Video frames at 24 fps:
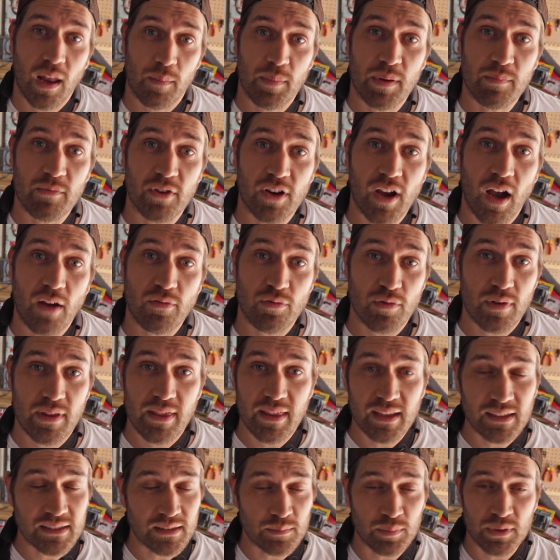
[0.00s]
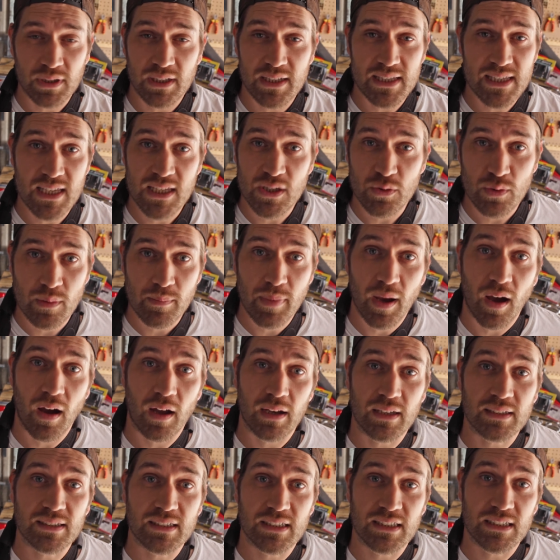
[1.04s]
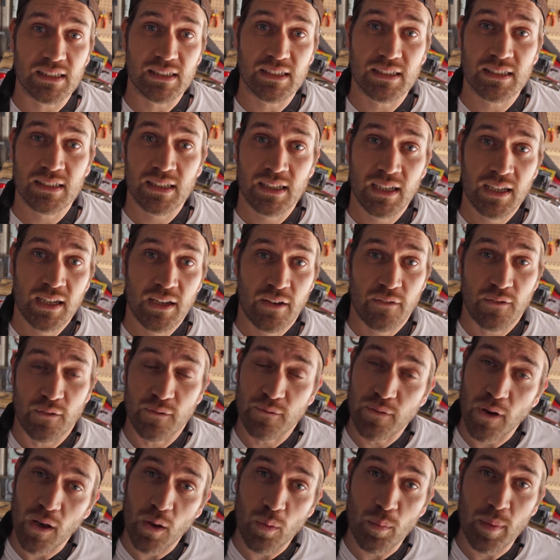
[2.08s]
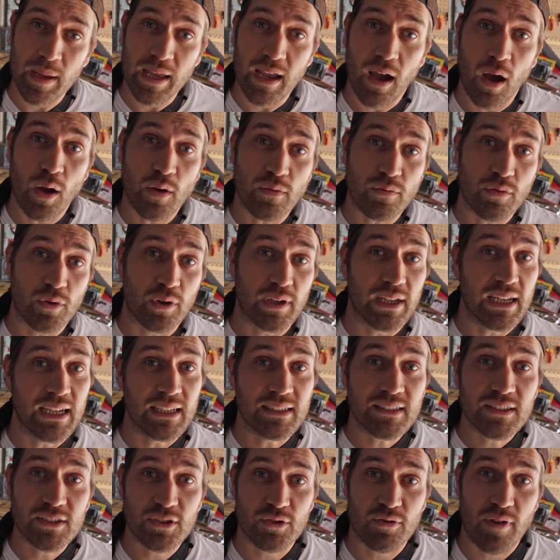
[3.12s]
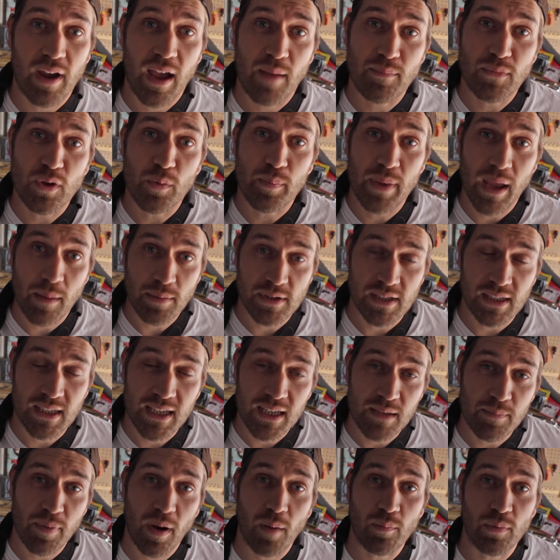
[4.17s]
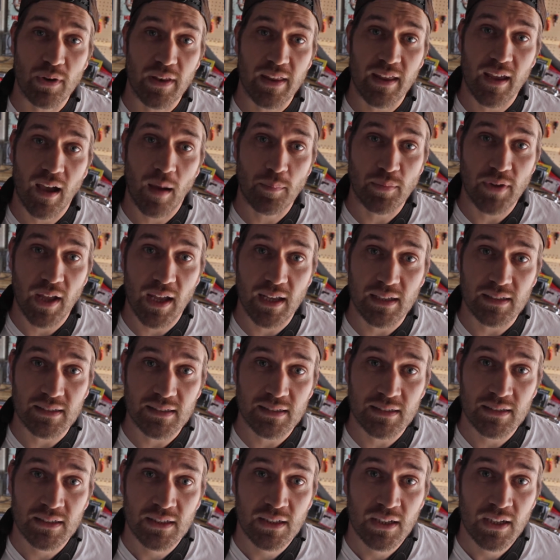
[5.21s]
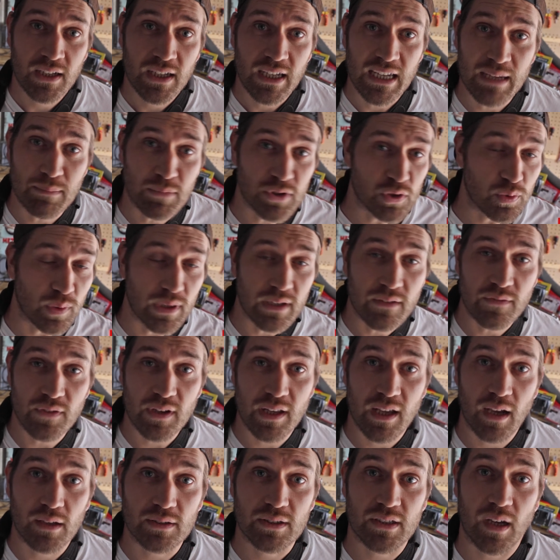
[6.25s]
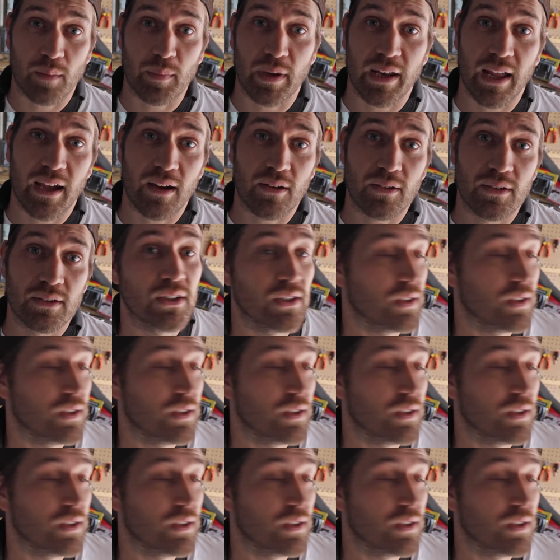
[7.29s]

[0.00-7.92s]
I've been recovering, things have been continuing behind the scenes. If you follow me over on Instagram, you'll be able to keep up with the updates in between the videos coming out.